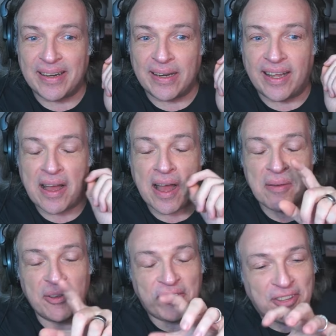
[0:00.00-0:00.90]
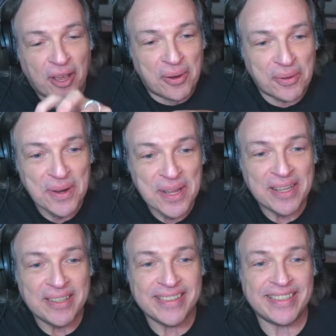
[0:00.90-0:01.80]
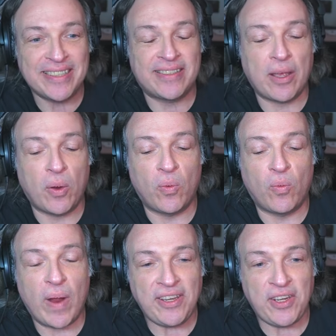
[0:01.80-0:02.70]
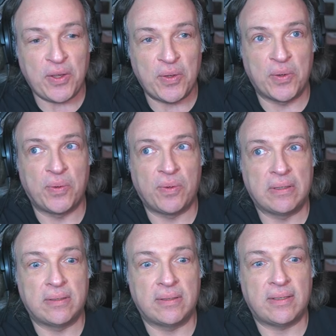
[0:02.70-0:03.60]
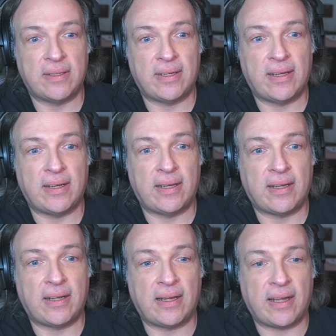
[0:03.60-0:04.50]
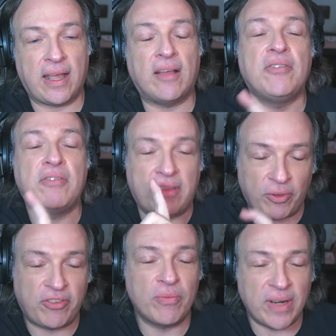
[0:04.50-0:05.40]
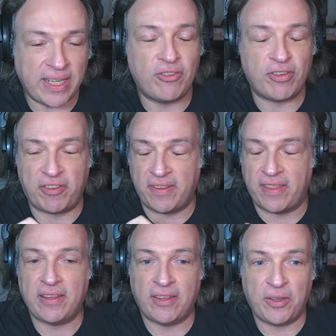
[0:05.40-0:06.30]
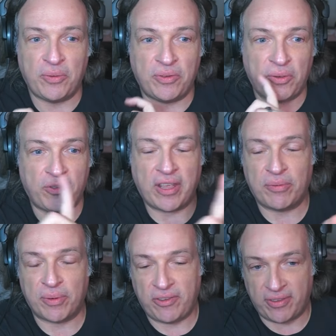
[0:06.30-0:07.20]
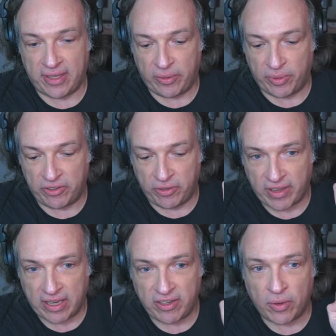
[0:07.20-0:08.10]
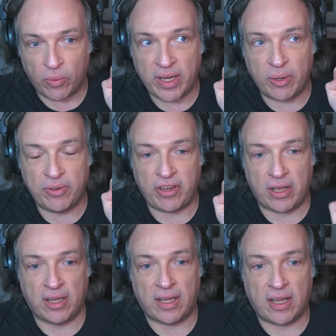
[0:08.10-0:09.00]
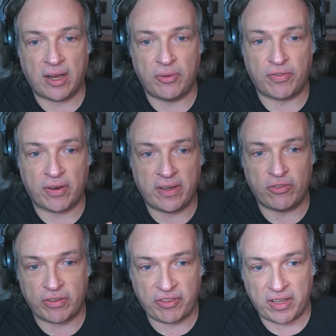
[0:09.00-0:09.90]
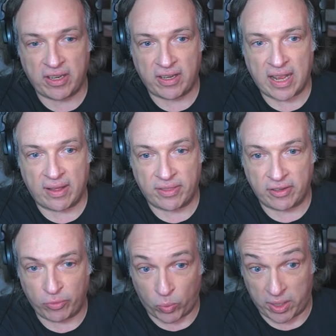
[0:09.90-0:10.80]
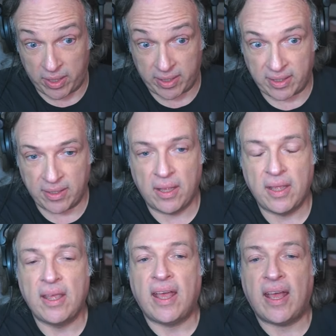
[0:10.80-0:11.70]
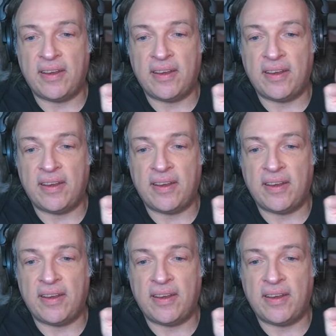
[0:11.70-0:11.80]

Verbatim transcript: Uh, so, so when you uh, there was a really interesting thing that you you said recently, which you said, you know, when I mm-hmm. was younger, I was very interested in how things work, right?